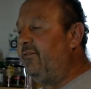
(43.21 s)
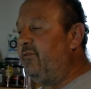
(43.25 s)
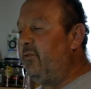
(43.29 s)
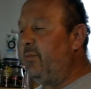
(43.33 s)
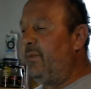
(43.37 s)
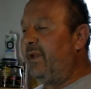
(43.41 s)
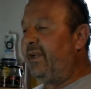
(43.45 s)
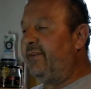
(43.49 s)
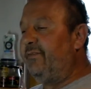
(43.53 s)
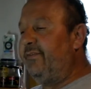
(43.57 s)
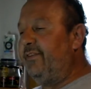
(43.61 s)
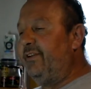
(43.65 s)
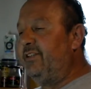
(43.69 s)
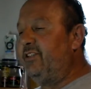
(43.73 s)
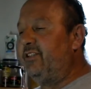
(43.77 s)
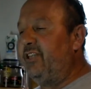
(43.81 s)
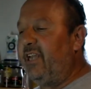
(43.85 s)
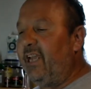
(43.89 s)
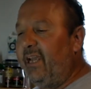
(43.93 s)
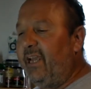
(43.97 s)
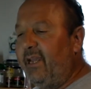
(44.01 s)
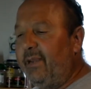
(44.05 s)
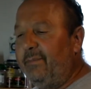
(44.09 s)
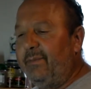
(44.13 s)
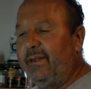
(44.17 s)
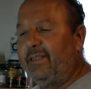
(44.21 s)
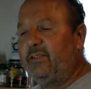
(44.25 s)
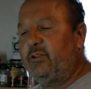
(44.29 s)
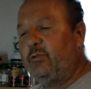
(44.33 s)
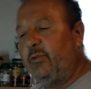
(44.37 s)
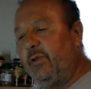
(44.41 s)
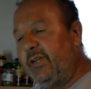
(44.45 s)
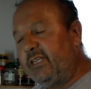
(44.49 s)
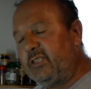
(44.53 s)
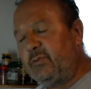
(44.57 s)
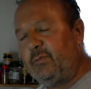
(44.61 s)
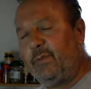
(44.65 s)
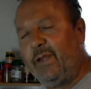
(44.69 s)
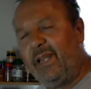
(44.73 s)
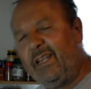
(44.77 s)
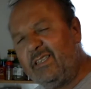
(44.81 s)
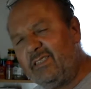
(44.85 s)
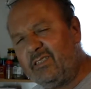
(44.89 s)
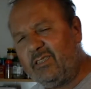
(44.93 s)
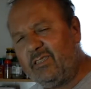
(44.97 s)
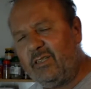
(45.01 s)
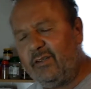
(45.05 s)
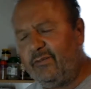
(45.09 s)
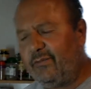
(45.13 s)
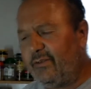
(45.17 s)
you make fish, yeah, but it's too
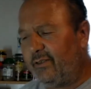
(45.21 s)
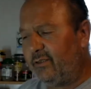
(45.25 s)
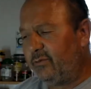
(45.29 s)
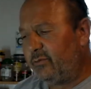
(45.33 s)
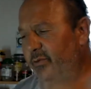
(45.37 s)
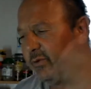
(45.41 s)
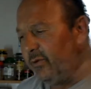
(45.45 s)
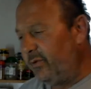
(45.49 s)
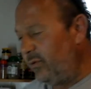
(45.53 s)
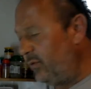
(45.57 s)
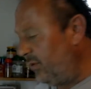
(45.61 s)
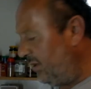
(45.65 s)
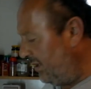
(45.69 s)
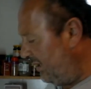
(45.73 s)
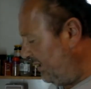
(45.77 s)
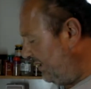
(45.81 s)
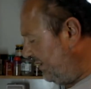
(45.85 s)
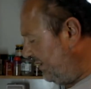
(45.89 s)
expensive and too